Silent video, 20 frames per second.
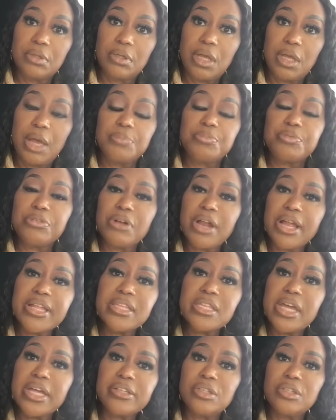I pray
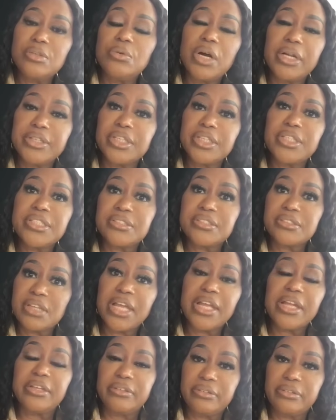that you
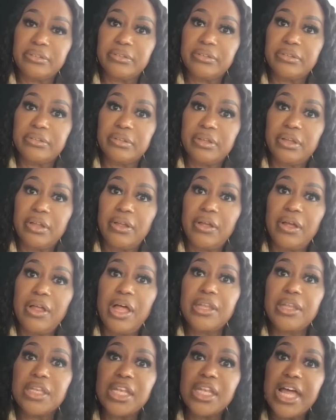understand,
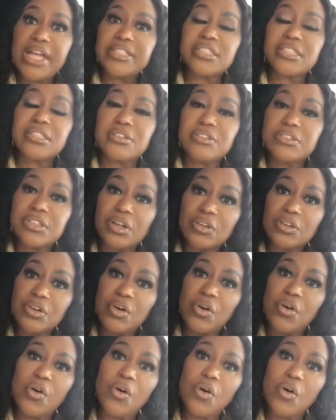unless there's a
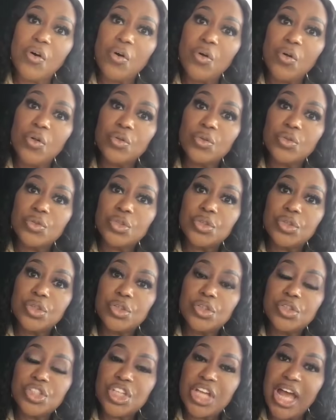call
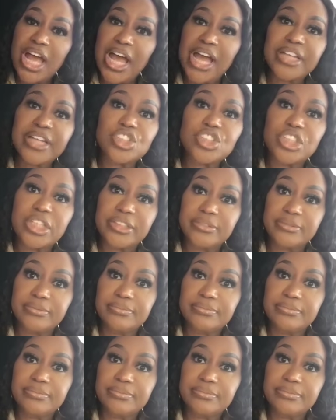to action,